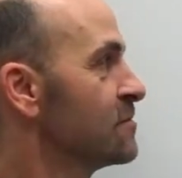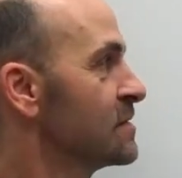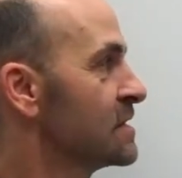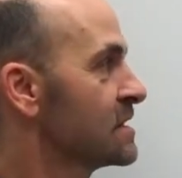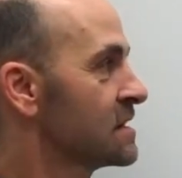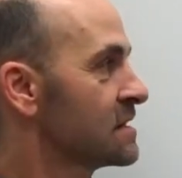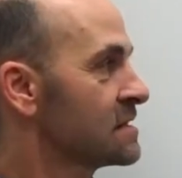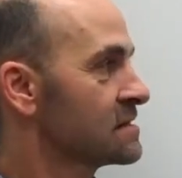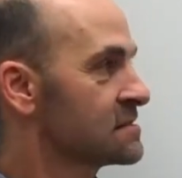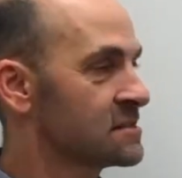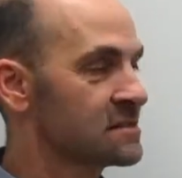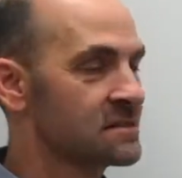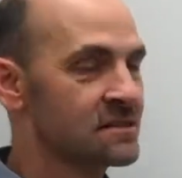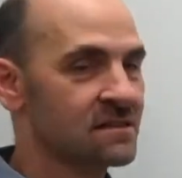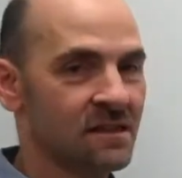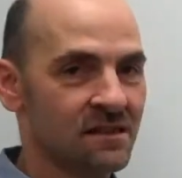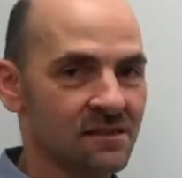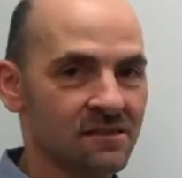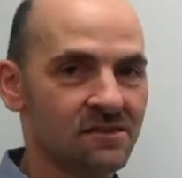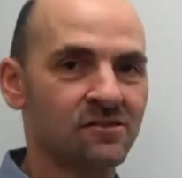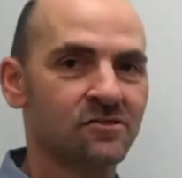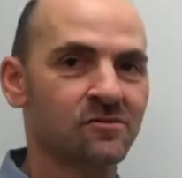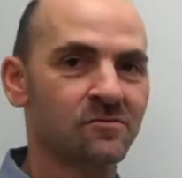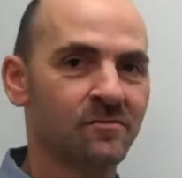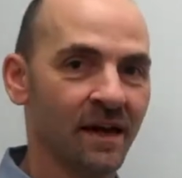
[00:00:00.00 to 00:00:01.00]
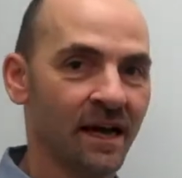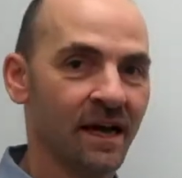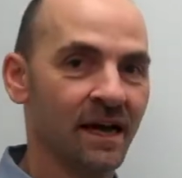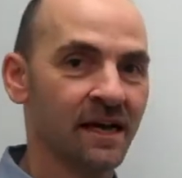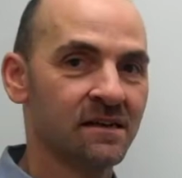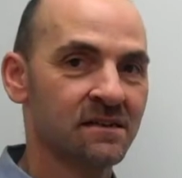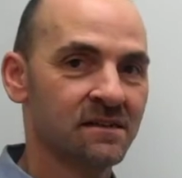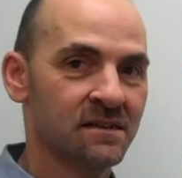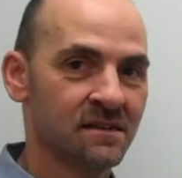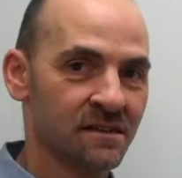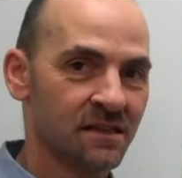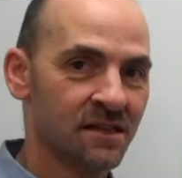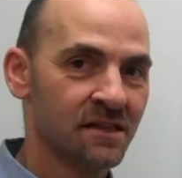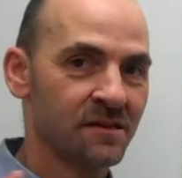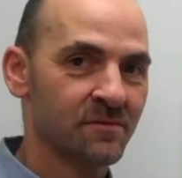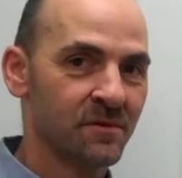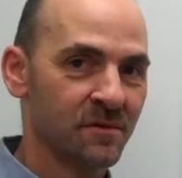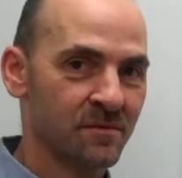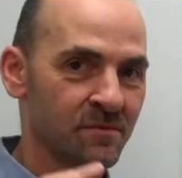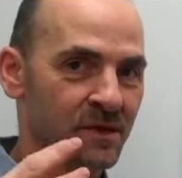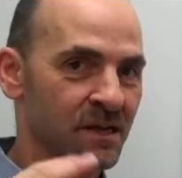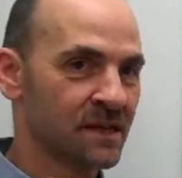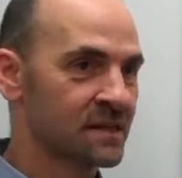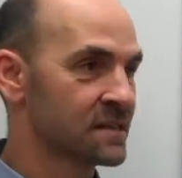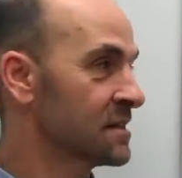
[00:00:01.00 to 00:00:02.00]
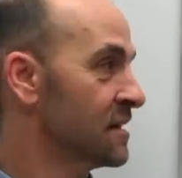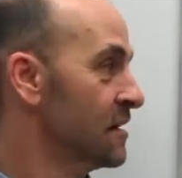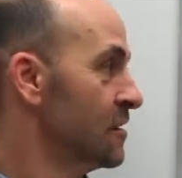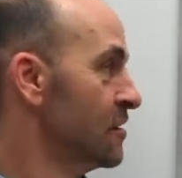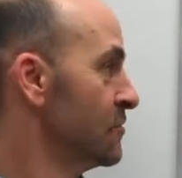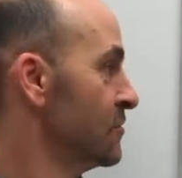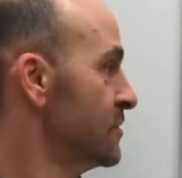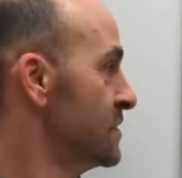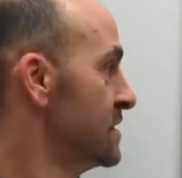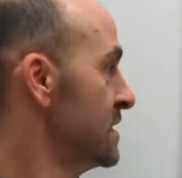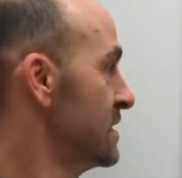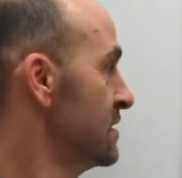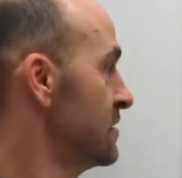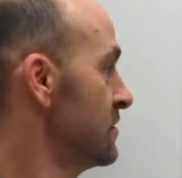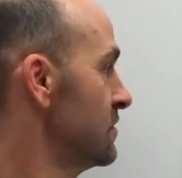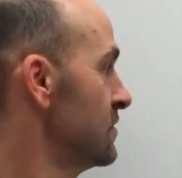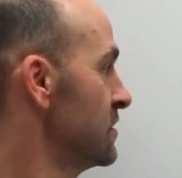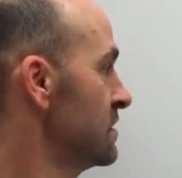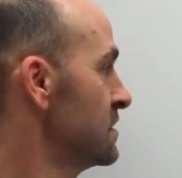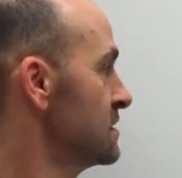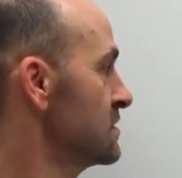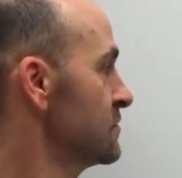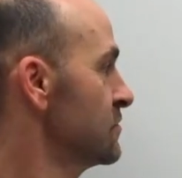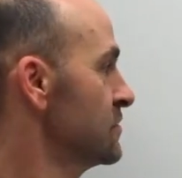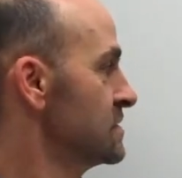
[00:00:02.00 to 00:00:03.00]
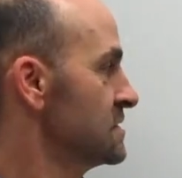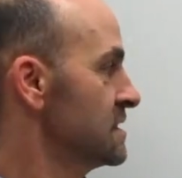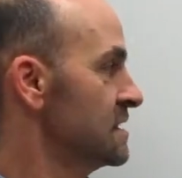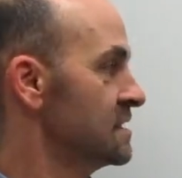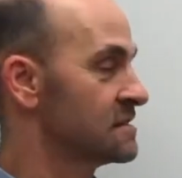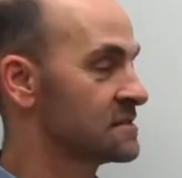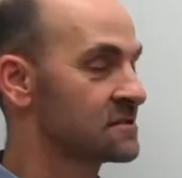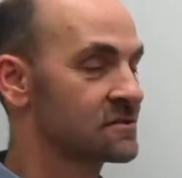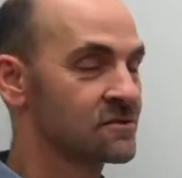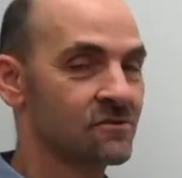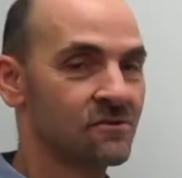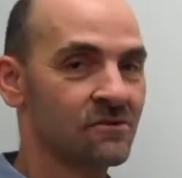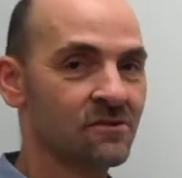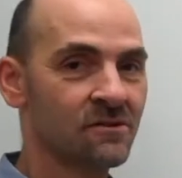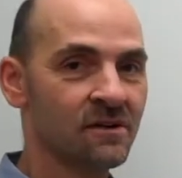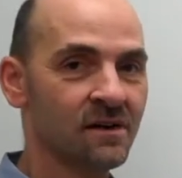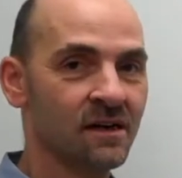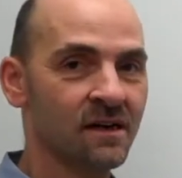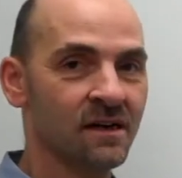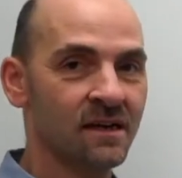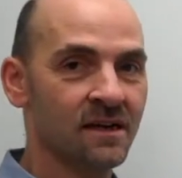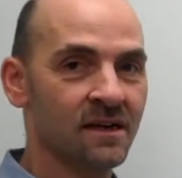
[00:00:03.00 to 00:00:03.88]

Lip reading: But just not too bad. A lot of people get tired when they do this. Was I sore?